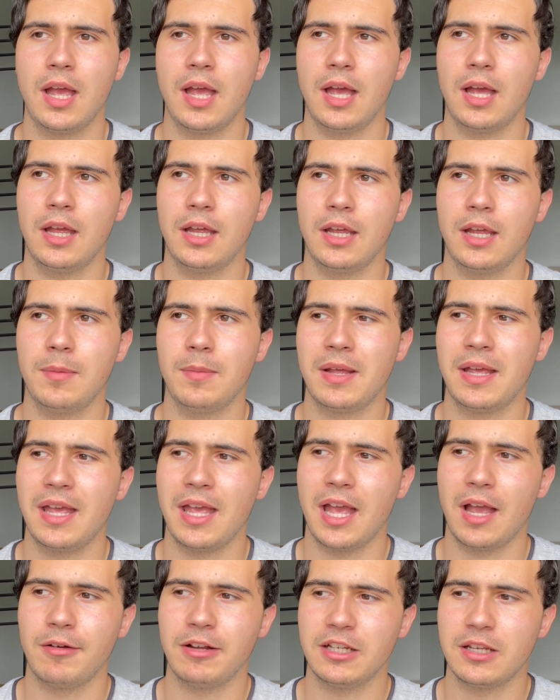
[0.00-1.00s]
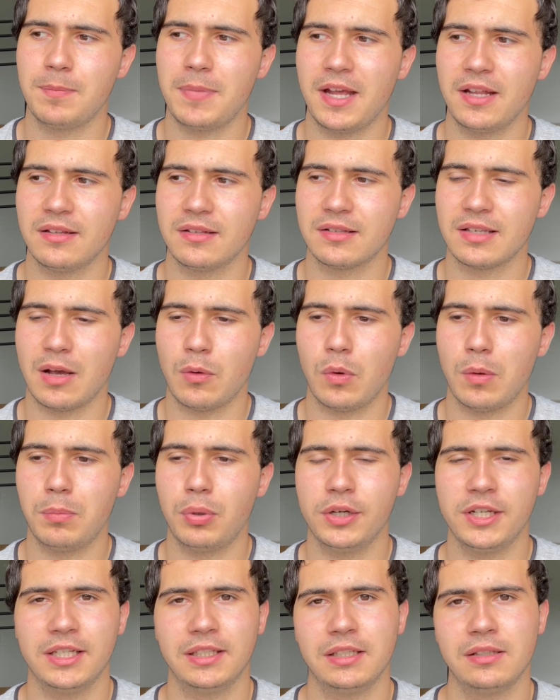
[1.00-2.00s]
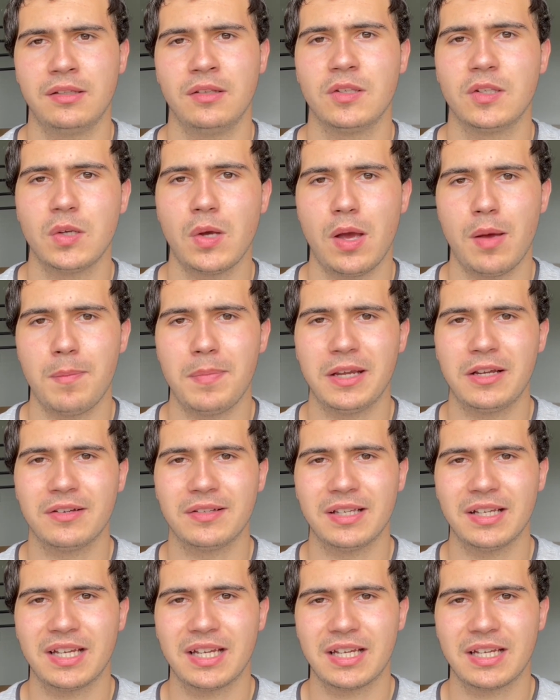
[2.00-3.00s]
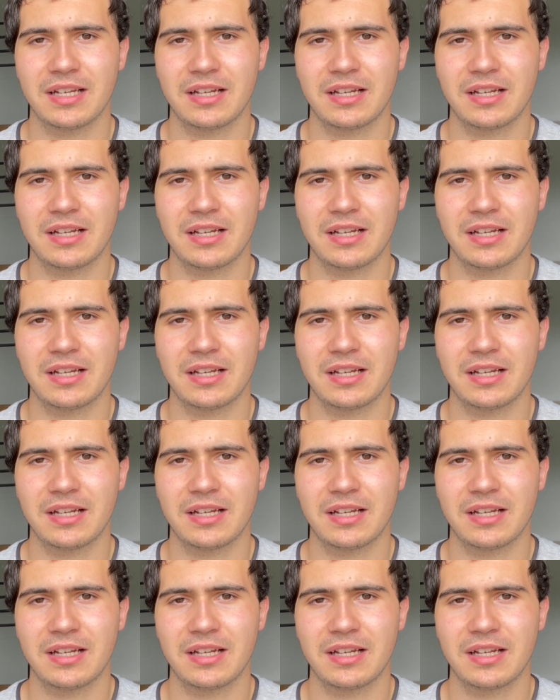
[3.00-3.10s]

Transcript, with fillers: Um, I mean, it depends at what point you listen to it because it